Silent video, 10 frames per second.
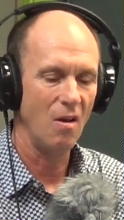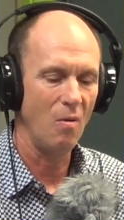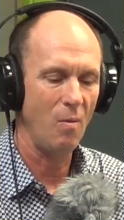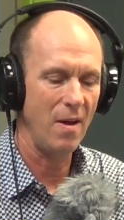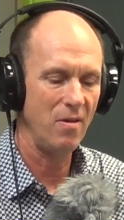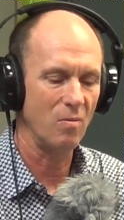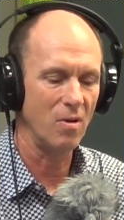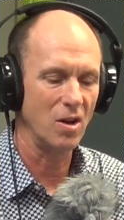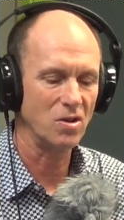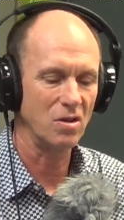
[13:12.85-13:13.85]
one that
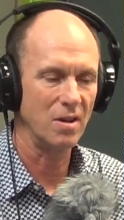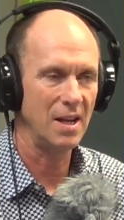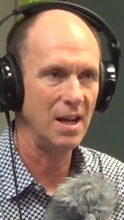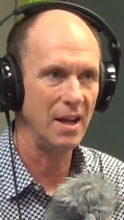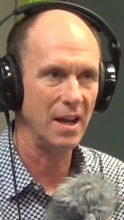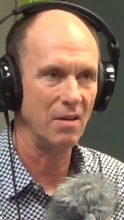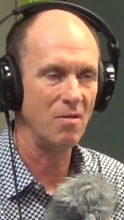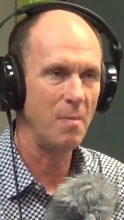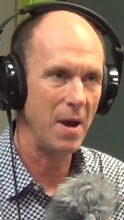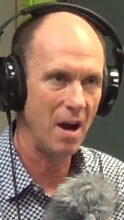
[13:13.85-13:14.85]
works on healing and
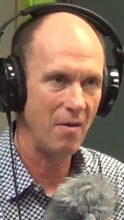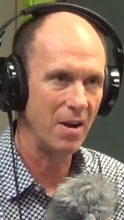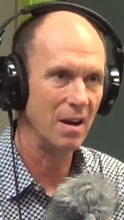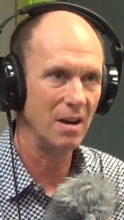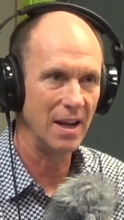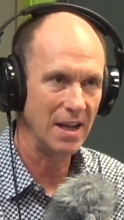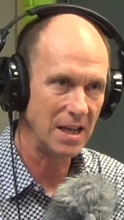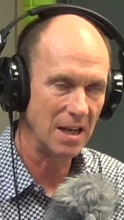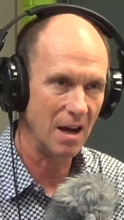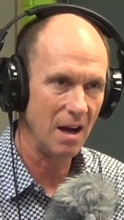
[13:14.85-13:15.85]
repairing
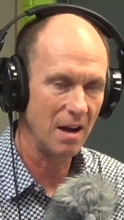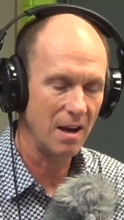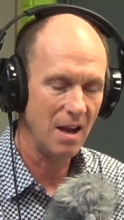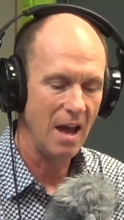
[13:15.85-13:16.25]
leaky gut,